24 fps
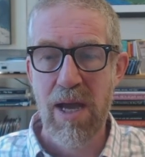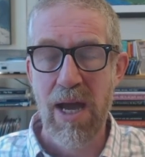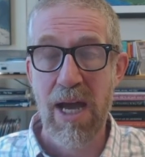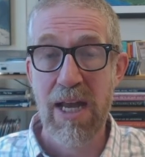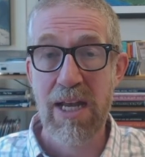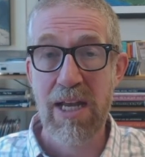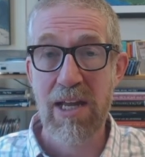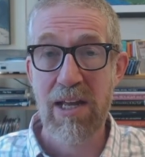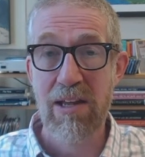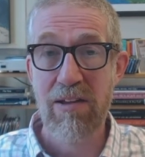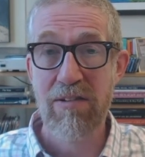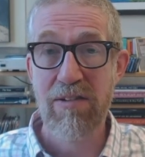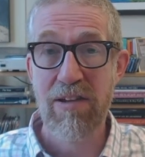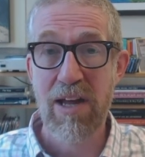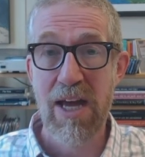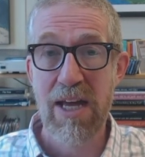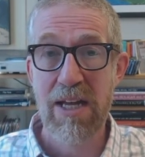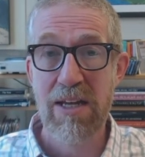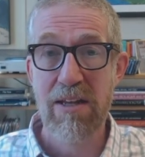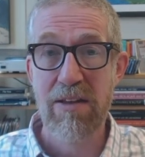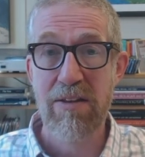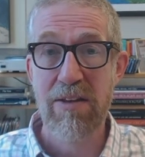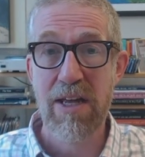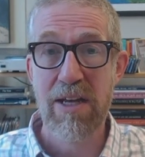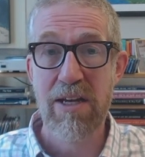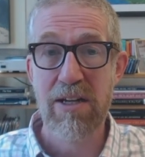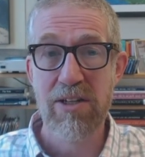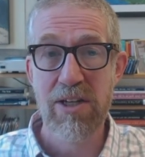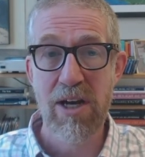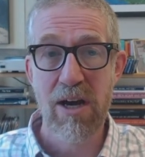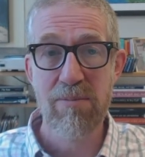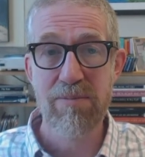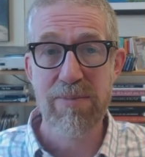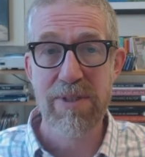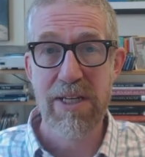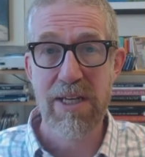And he said that
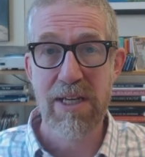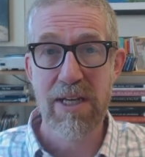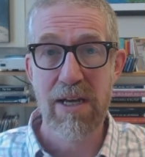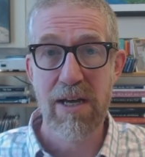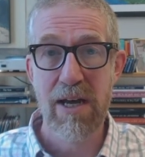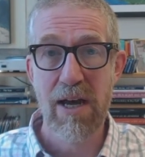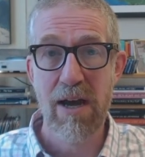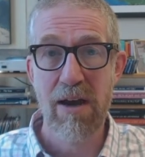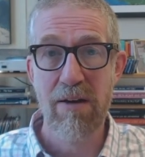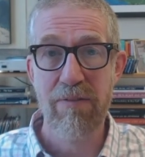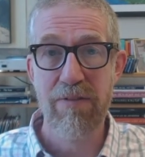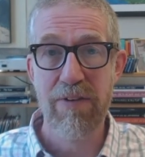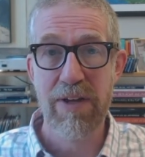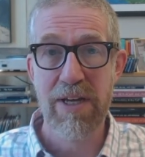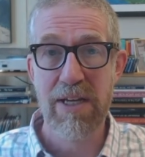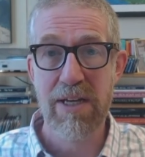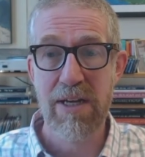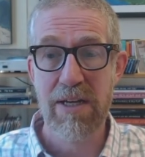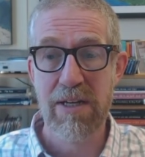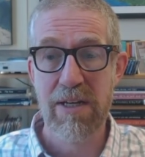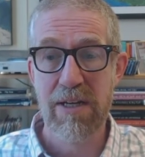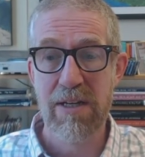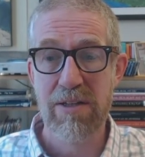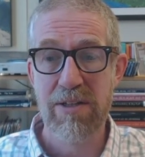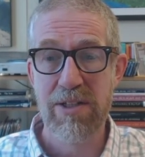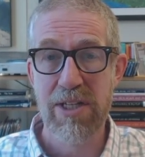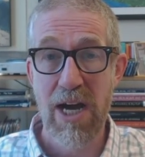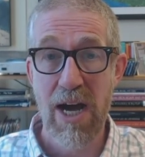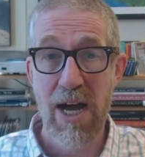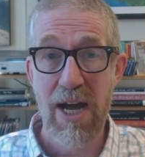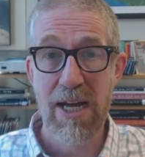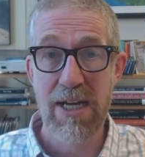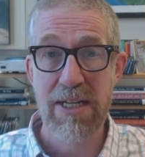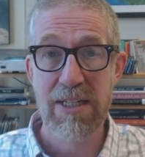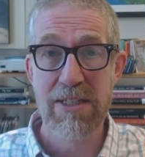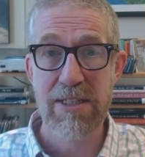adopting a vegan
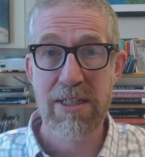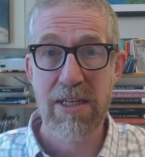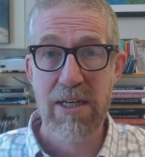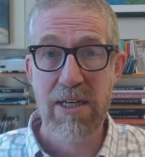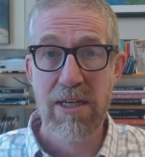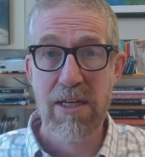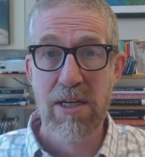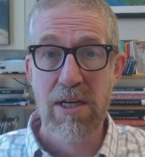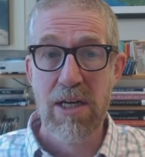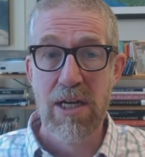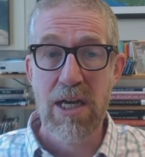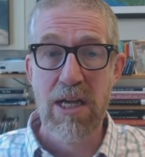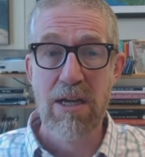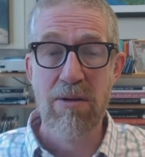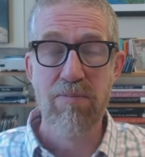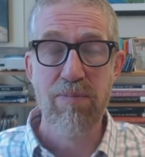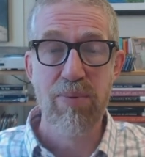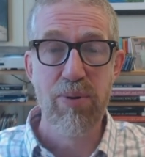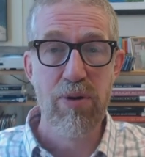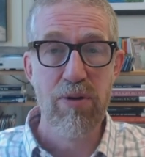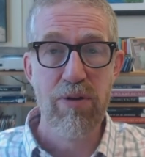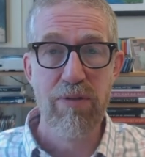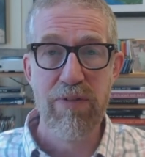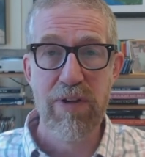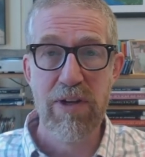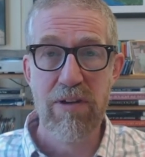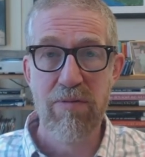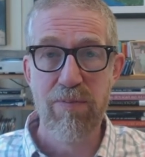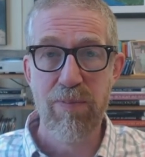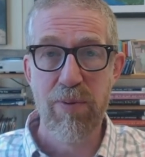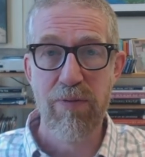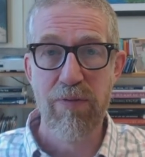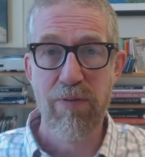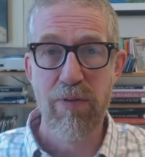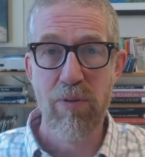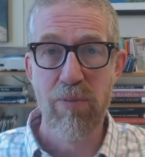diet improved his
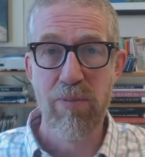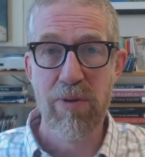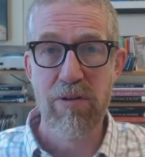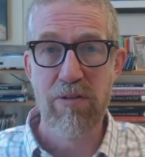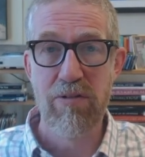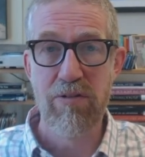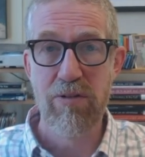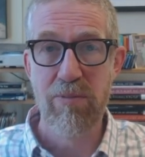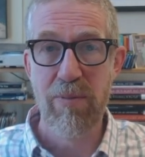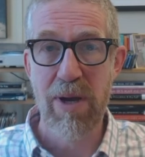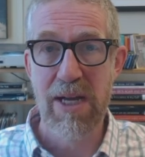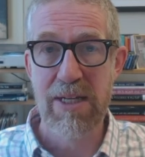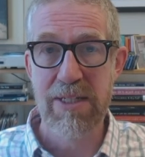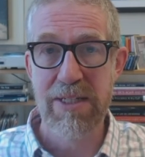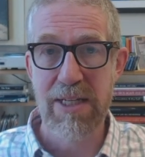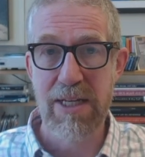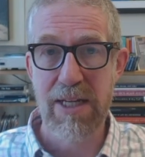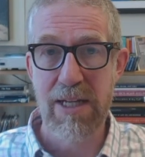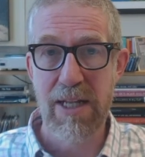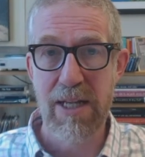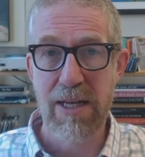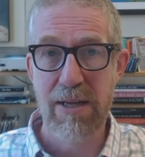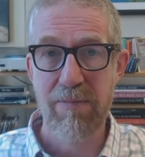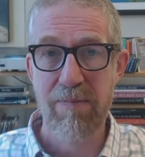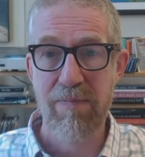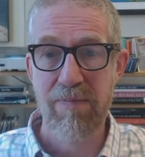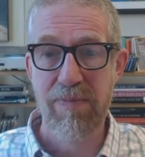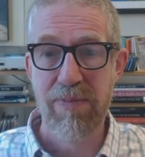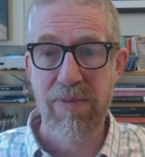performance dramatically.